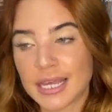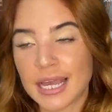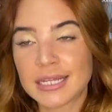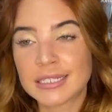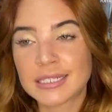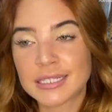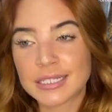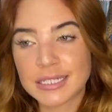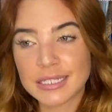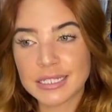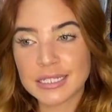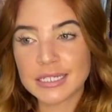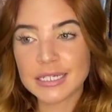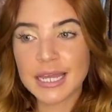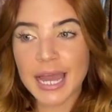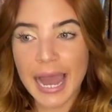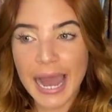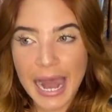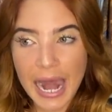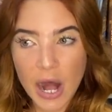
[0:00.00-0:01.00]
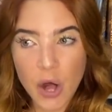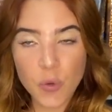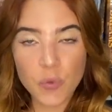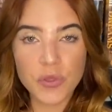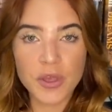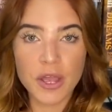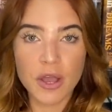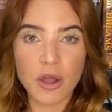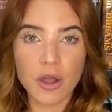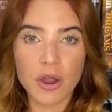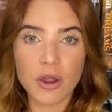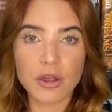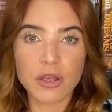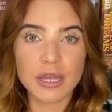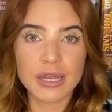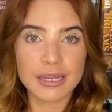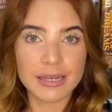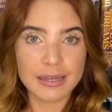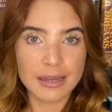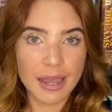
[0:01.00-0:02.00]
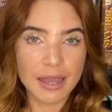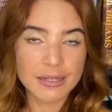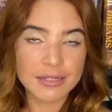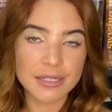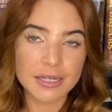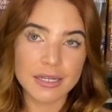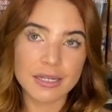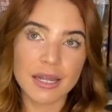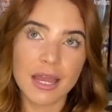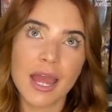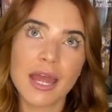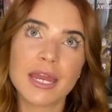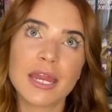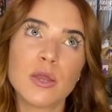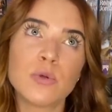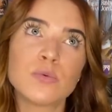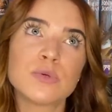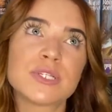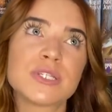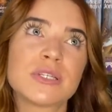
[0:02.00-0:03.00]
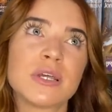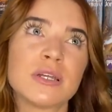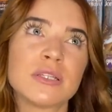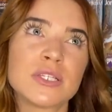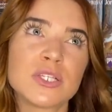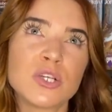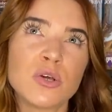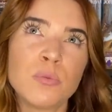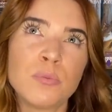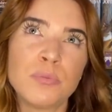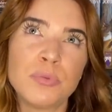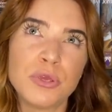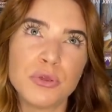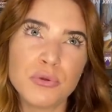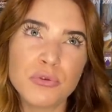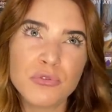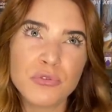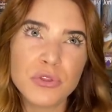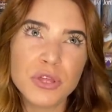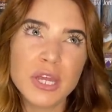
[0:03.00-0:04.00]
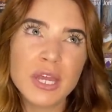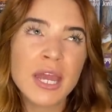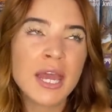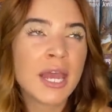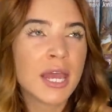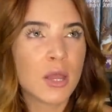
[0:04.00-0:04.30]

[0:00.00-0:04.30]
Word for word: and see how they are connected. And it was done so beautifully.